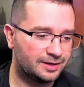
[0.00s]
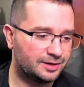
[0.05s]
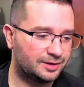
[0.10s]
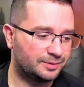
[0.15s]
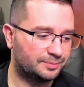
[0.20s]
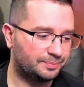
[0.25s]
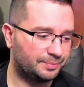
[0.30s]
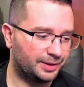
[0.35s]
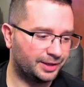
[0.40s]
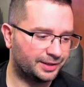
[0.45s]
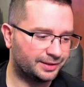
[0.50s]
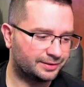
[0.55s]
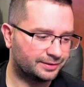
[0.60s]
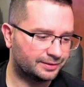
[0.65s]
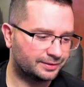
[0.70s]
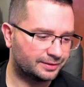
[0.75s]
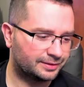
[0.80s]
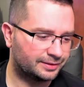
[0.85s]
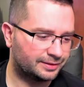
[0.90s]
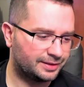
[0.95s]
But
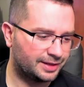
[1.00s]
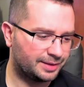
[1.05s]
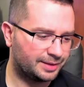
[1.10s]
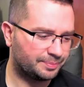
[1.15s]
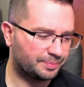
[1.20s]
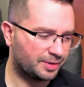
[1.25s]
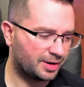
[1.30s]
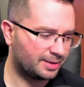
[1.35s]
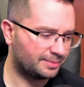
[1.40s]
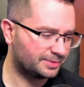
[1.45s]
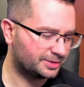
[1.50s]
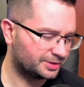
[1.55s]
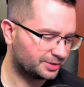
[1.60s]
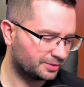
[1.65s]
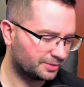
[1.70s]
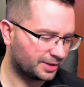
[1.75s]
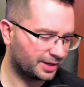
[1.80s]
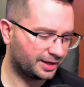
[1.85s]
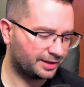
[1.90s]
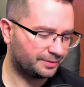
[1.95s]
they promise,
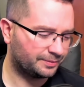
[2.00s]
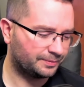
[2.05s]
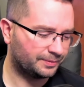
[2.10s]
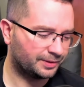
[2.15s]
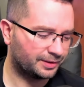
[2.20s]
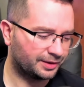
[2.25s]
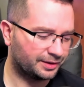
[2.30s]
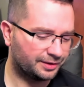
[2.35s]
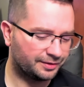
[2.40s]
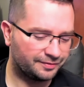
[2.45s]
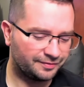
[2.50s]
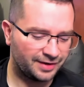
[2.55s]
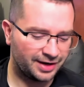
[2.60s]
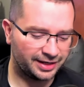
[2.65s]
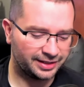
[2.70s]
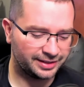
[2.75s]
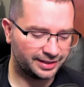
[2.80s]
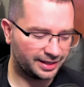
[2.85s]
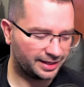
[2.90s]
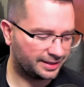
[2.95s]
okay, we're gonna
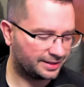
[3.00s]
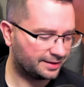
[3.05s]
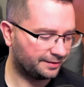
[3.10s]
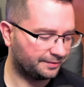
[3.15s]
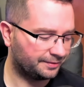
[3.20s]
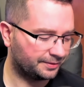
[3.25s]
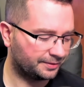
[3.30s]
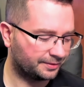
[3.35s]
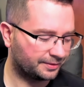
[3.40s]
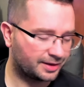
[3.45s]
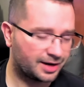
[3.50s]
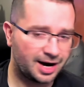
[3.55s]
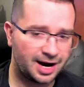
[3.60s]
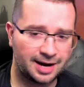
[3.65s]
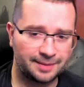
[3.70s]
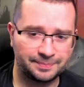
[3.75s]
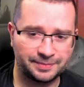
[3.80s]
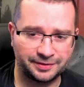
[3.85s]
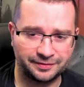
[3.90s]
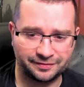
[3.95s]
find another
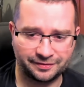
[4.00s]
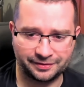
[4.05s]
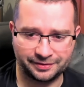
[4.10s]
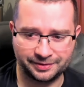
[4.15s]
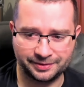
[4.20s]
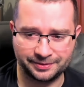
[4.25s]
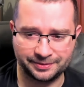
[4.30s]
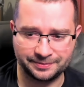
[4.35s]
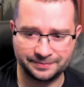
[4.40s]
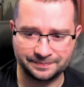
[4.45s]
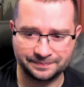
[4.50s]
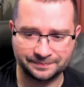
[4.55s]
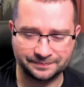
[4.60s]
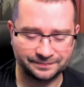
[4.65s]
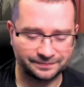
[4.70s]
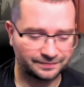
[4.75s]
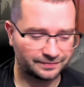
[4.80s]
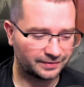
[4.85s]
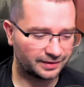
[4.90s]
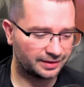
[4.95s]
copy for you
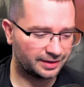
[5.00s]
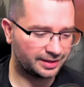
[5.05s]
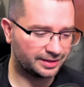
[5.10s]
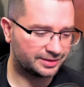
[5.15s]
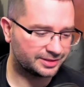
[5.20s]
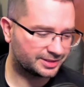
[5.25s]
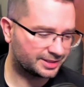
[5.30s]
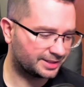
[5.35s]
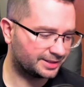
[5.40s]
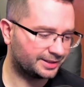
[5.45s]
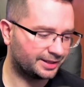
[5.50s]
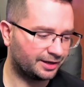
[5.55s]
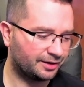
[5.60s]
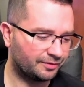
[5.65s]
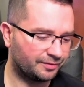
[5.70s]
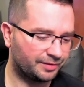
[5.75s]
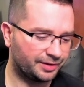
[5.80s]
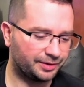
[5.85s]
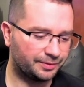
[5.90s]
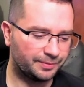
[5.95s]
and send it
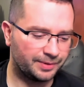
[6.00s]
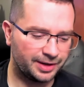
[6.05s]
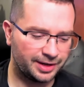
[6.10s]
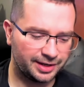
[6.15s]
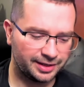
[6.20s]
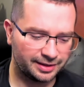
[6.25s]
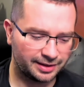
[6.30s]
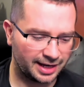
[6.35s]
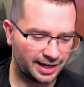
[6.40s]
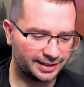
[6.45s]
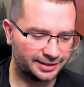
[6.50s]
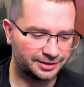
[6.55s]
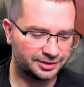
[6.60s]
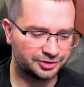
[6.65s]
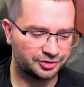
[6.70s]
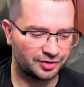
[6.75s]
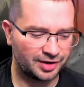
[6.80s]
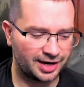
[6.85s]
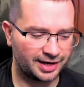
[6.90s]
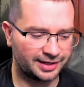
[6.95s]
out right away. I get the
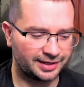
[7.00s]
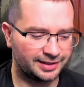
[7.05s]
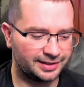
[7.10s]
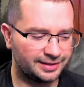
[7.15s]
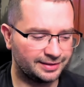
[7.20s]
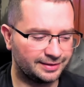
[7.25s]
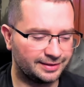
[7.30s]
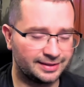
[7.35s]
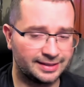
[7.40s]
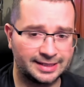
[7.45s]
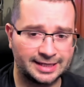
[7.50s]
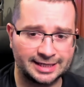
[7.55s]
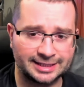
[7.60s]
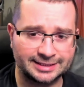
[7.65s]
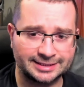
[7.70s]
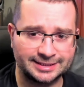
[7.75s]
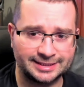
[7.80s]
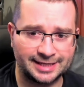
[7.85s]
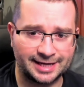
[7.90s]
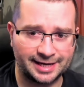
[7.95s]
tracking the
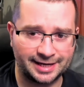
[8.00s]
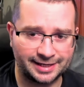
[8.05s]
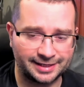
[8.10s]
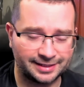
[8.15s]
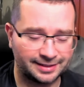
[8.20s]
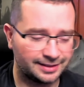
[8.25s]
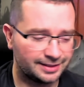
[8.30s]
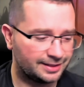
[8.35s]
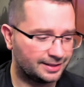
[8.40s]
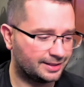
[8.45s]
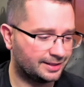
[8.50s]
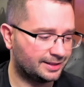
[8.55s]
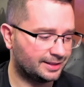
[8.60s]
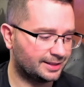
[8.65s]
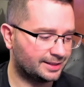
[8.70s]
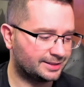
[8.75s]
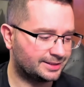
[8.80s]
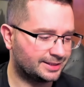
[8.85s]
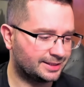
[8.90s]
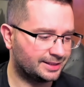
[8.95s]
next day.
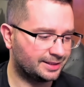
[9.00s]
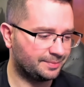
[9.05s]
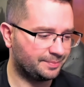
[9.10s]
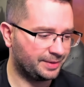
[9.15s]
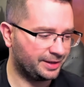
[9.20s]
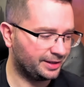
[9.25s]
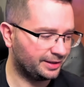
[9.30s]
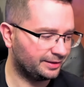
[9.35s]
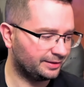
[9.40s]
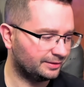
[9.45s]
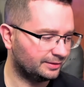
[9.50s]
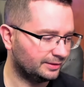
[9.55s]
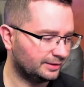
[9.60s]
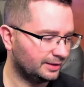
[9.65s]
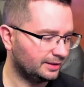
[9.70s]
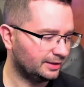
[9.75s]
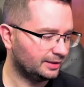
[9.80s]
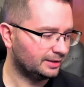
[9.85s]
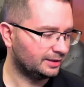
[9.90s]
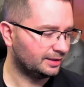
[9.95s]
It's in the mail.
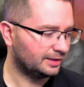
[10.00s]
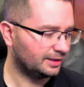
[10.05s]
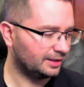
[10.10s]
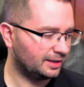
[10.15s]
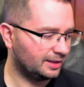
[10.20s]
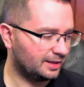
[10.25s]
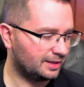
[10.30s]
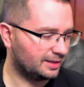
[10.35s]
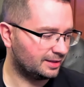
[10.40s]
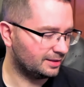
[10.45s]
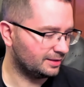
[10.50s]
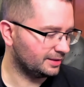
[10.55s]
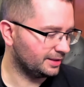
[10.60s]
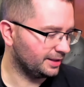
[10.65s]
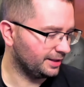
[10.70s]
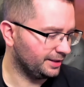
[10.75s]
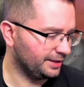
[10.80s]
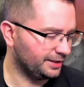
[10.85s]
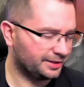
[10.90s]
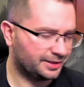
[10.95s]

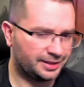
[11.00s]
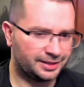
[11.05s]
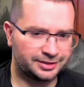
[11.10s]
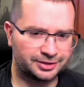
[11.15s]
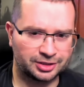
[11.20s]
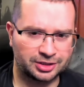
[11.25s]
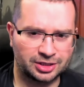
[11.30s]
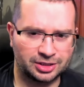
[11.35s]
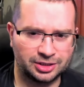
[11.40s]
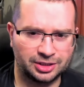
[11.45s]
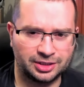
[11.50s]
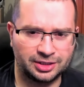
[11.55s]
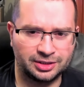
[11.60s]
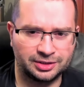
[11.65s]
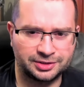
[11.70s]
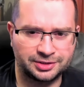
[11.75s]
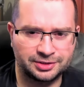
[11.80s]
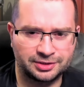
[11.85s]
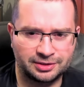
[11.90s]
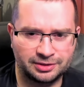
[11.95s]
And it took a
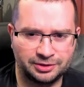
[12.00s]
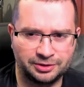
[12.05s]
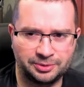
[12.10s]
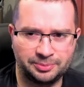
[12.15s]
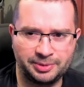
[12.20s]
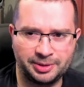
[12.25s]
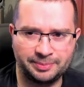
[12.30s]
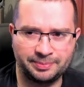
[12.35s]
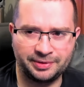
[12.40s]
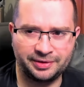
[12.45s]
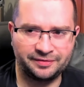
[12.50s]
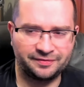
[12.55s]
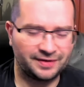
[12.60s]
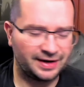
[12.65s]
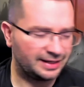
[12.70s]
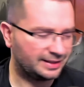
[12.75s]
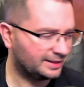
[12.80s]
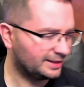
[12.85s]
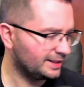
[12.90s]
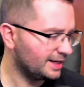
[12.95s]
little bit, but it
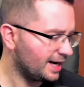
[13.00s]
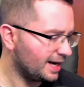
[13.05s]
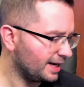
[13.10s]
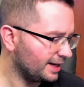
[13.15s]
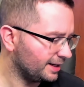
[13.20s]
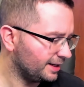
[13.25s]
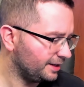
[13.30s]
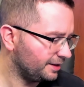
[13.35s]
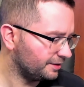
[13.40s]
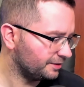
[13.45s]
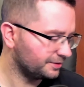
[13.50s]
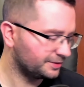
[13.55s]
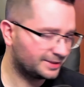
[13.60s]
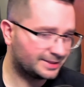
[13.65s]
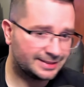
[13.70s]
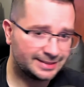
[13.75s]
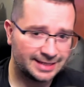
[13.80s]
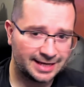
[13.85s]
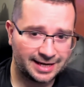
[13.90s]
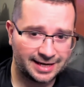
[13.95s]
finally got here
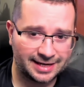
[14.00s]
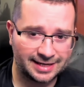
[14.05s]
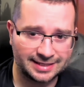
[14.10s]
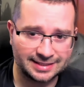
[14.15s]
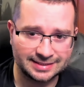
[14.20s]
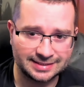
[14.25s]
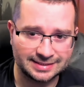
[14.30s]
today.